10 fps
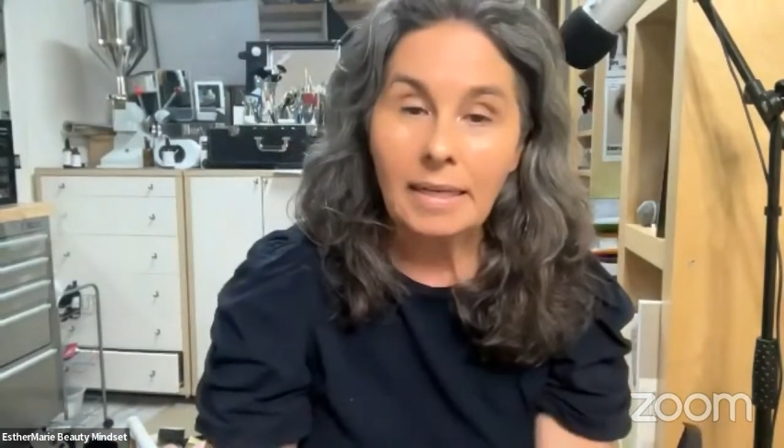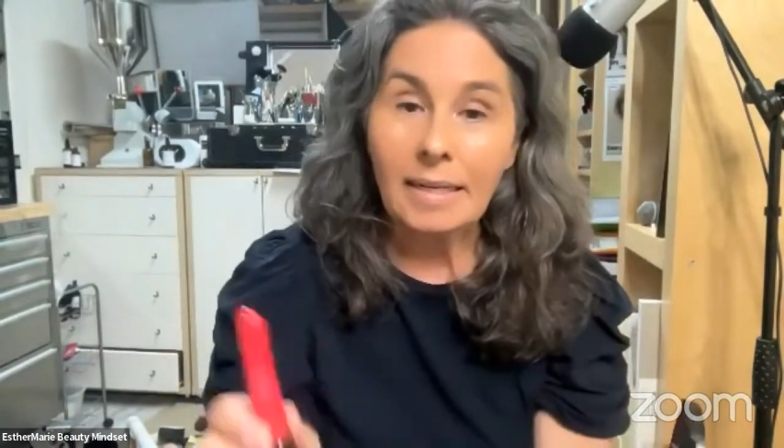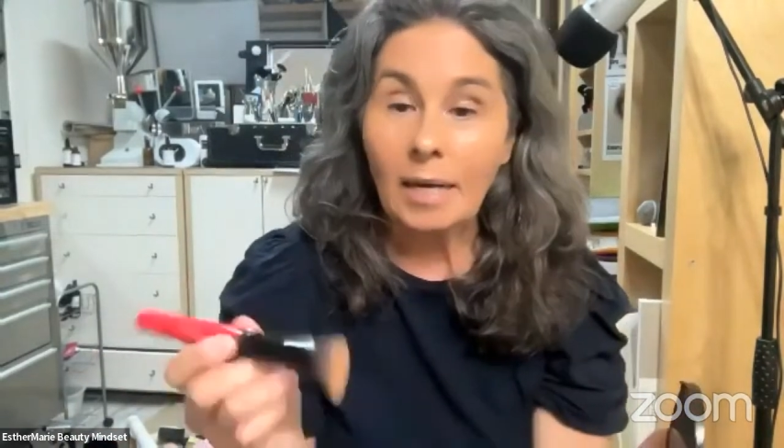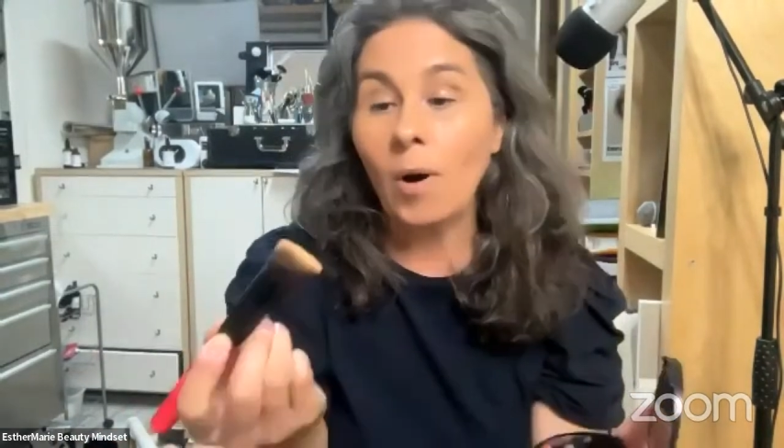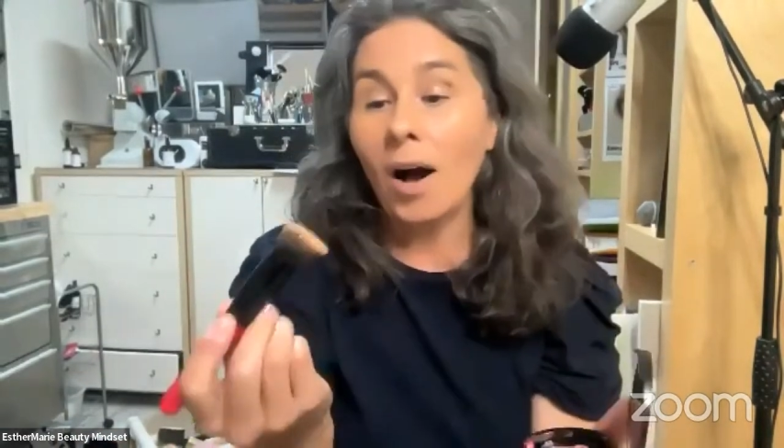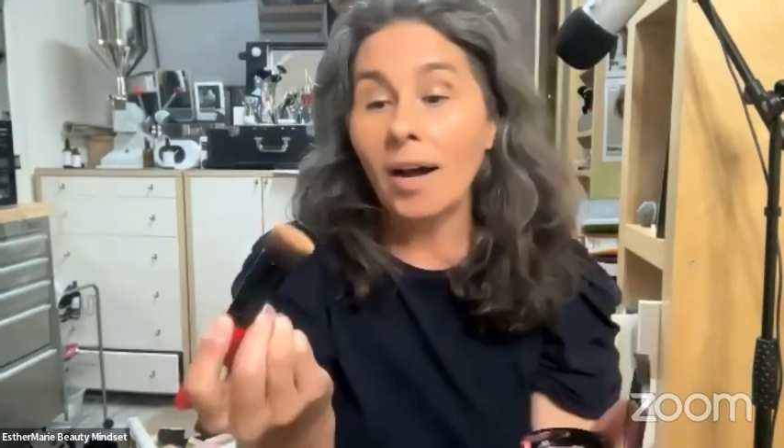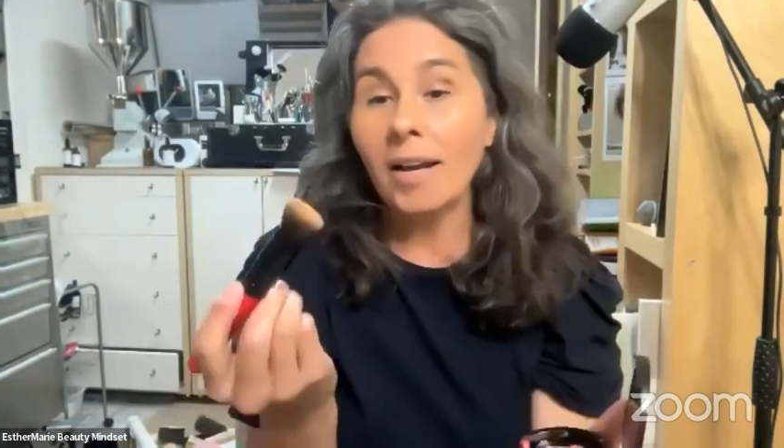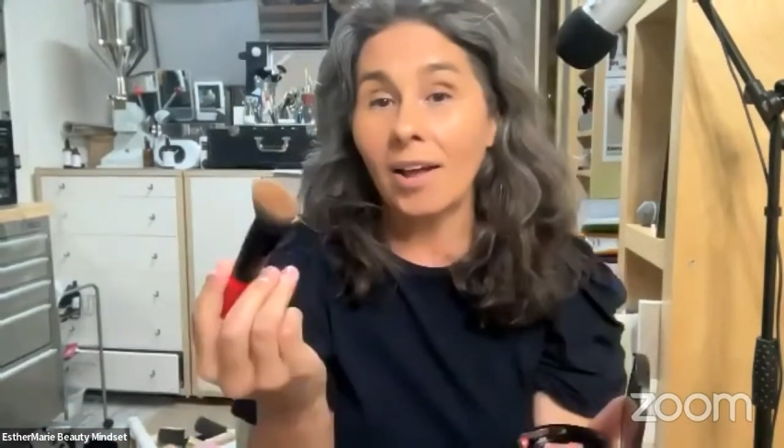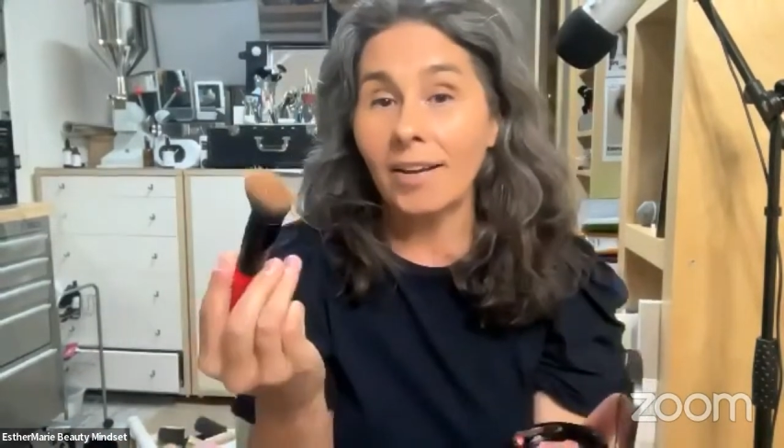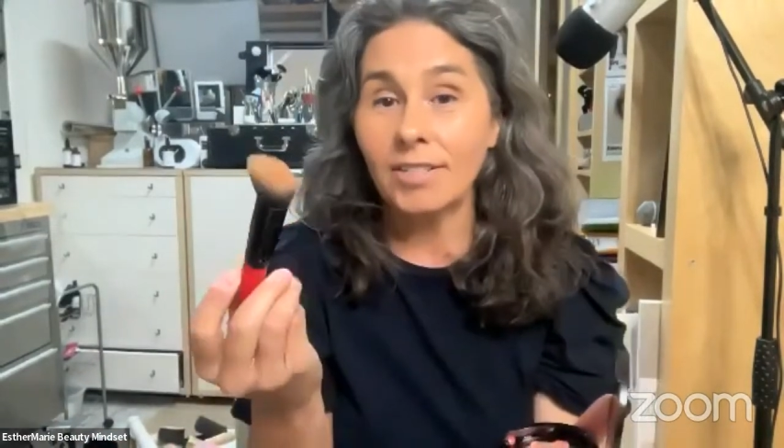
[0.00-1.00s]
Now, what I
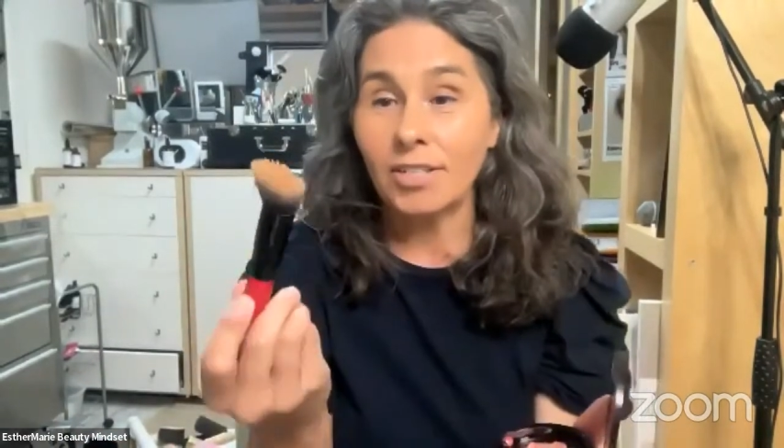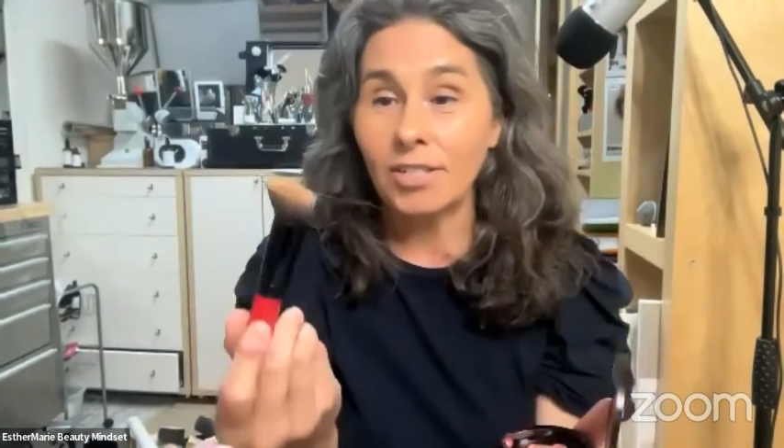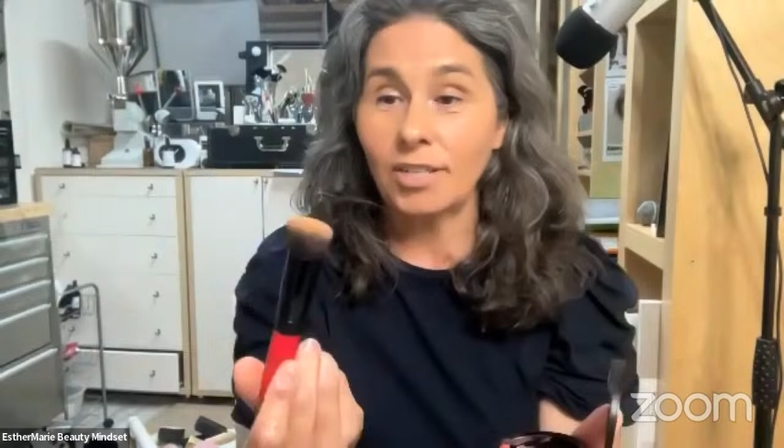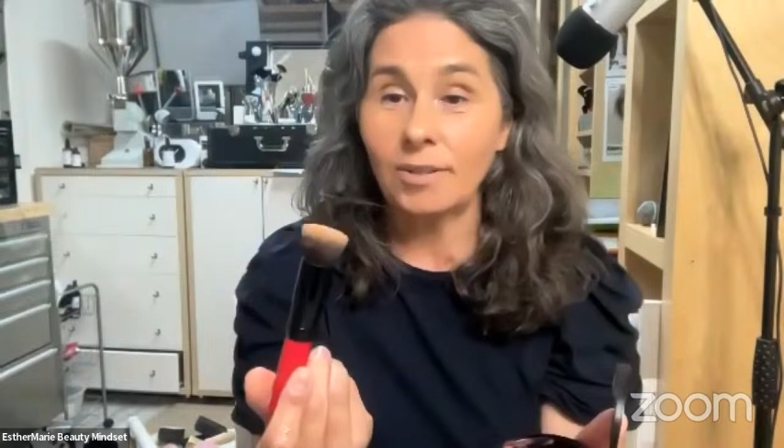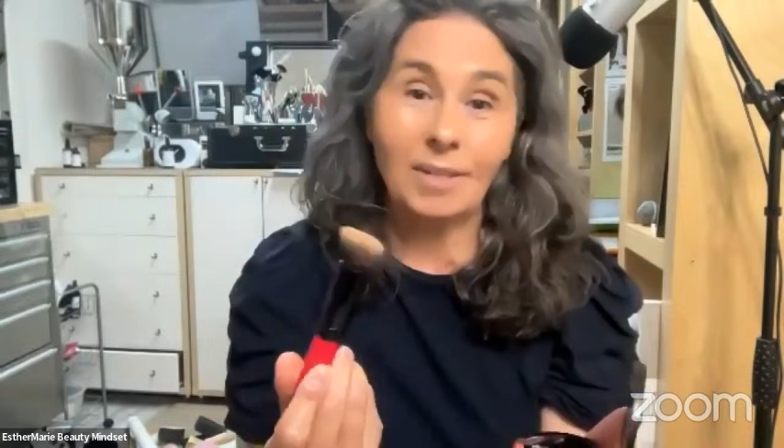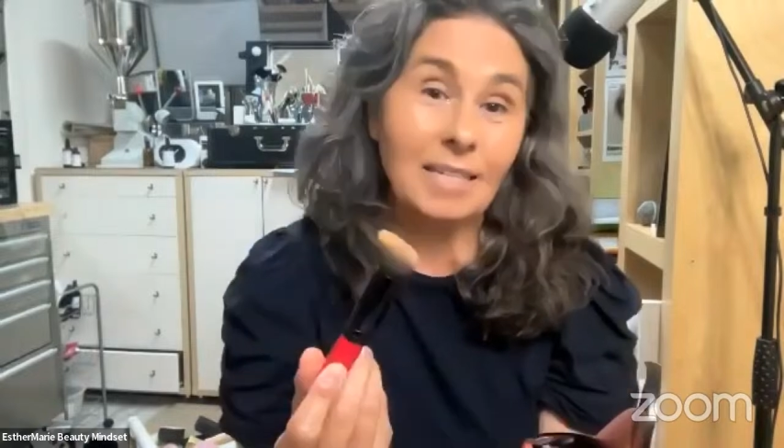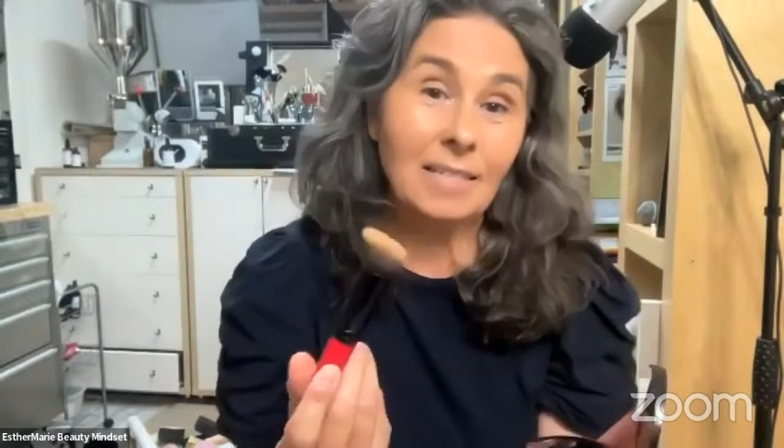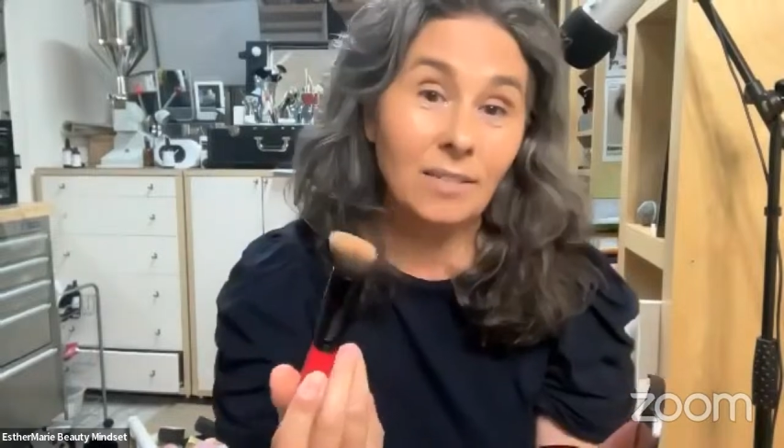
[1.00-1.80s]
like to do is